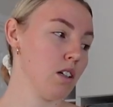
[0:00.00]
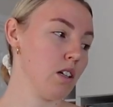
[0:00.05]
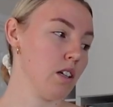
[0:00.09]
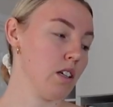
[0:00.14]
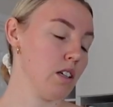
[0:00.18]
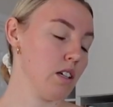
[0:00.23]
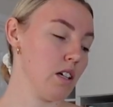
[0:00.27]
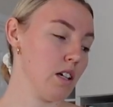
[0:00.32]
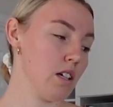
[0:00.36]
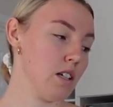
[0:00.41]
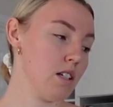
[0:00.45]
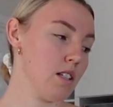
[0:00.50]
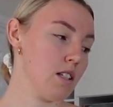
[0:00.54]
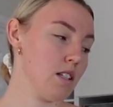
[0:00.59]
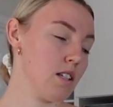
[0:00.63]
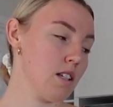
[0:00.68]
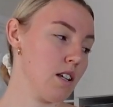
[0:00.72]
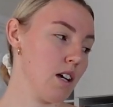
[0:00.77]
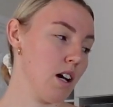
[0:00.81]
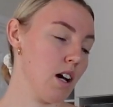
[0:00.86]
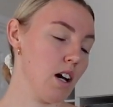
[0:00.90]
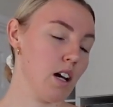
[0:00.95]

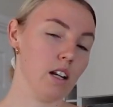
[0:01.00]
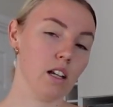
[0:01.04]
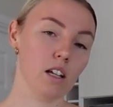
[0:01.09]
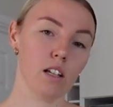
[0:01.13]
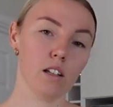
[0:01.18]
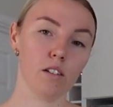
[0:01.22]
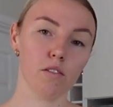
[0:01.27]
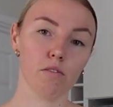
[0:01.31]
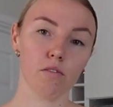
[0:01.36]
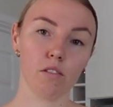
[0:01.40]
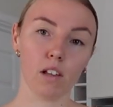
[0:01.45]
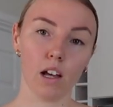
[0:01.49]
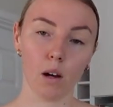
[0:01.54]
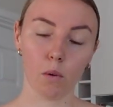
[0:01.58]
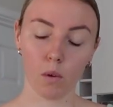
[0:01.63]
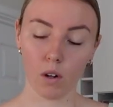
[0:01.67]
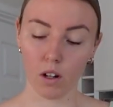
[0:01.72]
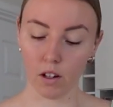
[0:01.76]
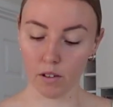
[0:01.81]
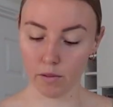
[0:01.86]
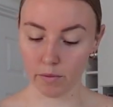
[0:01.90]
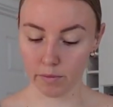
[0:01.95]
yeast, honey,
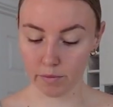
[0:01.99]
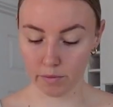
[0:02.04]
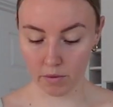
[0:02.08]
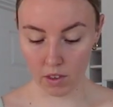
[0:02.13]
flour.